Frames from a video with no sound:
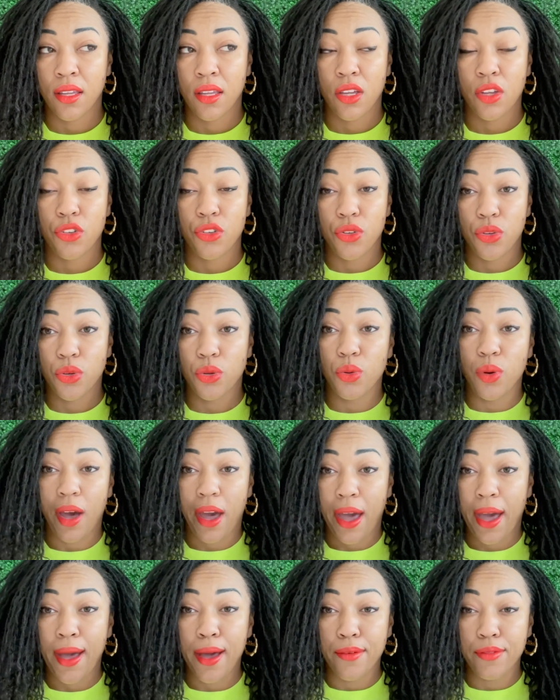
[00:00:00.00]
you
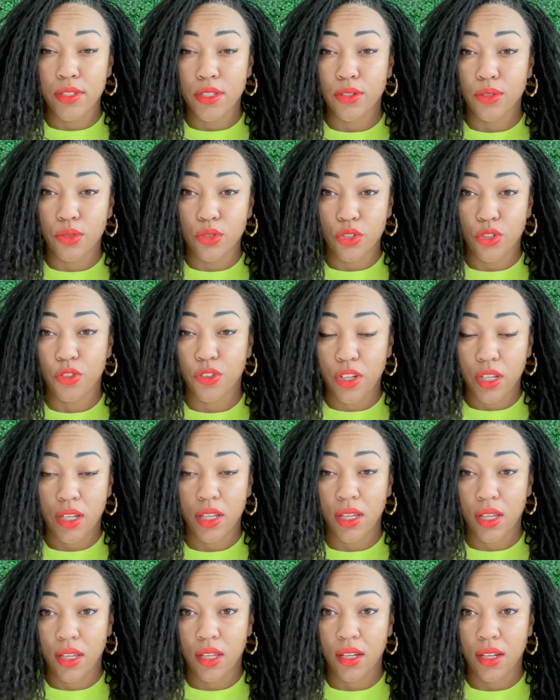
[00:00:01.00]
have to treat
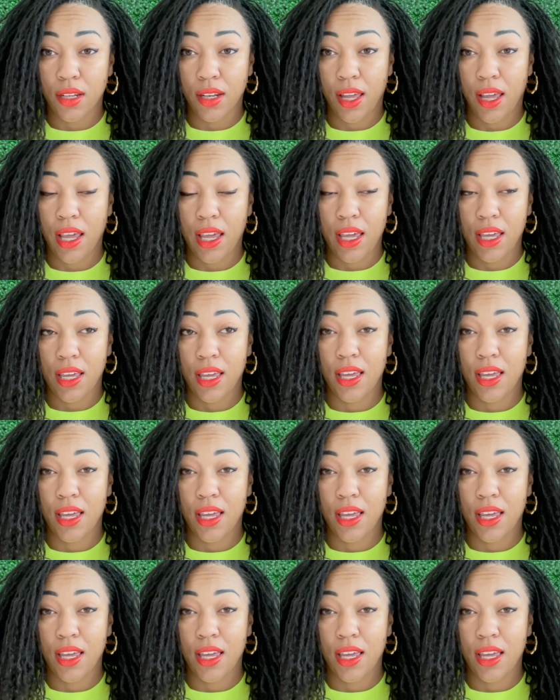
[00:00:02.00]
it like